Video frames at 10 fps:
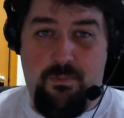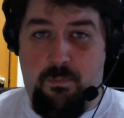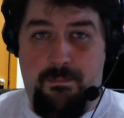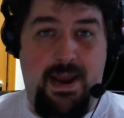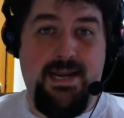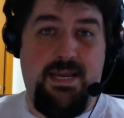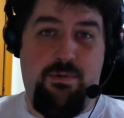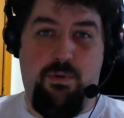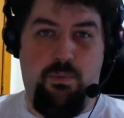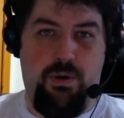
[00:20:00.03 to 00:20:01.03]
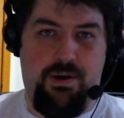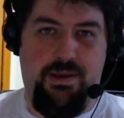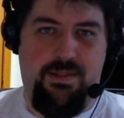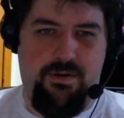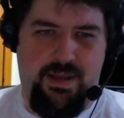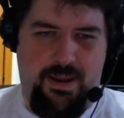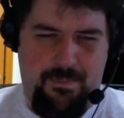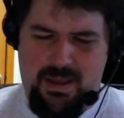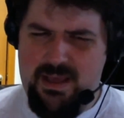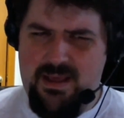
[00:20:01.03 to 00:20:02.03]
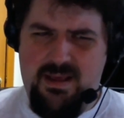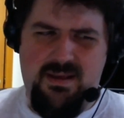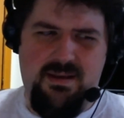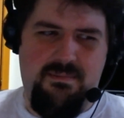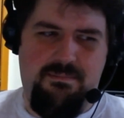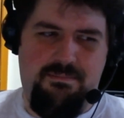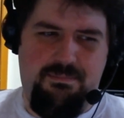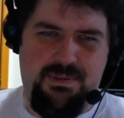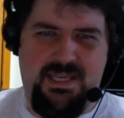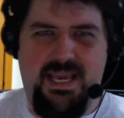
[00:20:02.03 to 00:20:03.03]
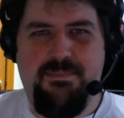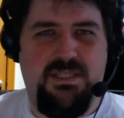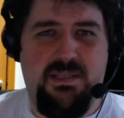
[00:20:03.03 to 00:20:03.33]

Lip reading: mining will work in their game, but the